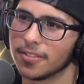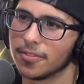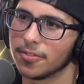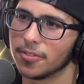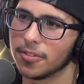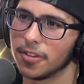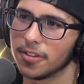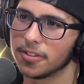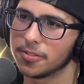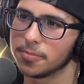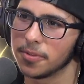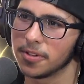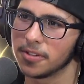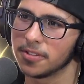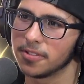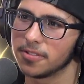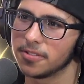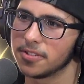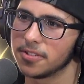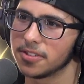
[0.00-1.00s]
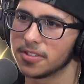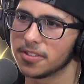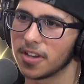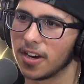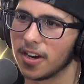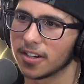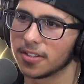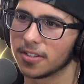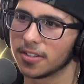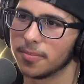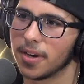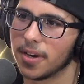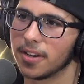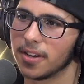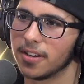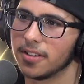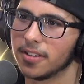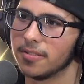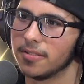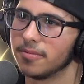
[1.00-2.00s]
It's been just talked
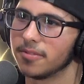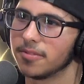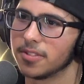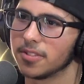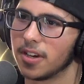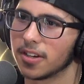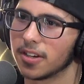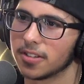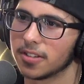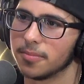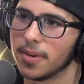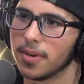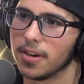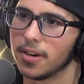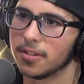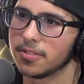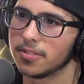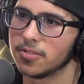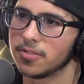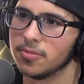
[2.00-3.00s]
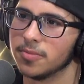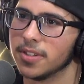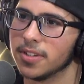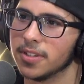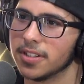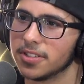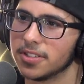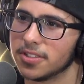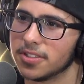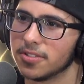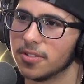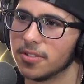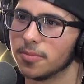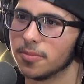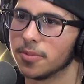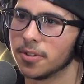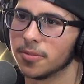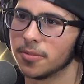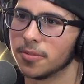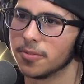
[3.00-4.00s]
about too much to the
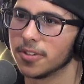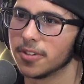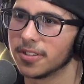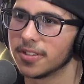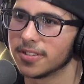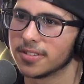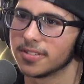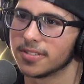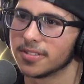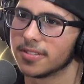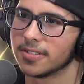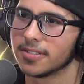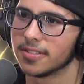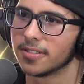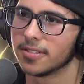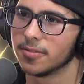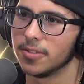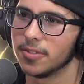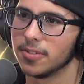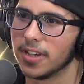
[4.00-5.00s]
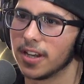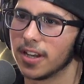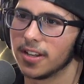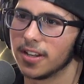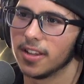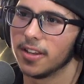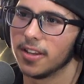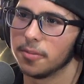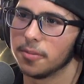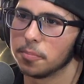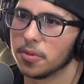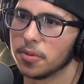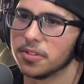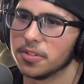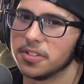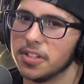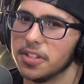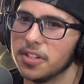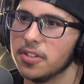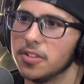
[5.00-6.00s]
point where we gotta like
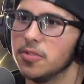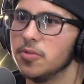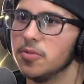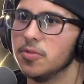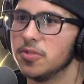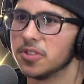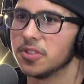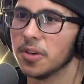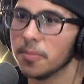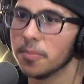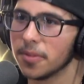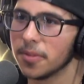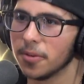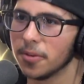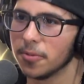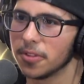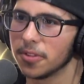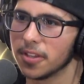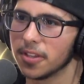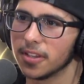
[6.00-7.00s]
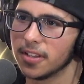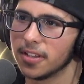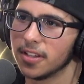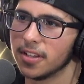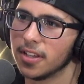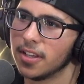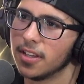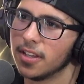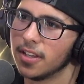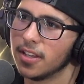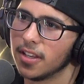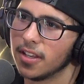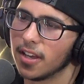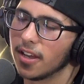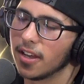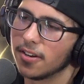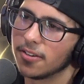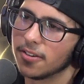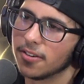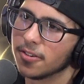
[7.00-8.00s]
proceed to do something with it. I
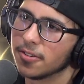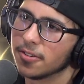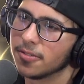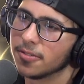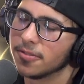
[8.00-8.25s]
don't know.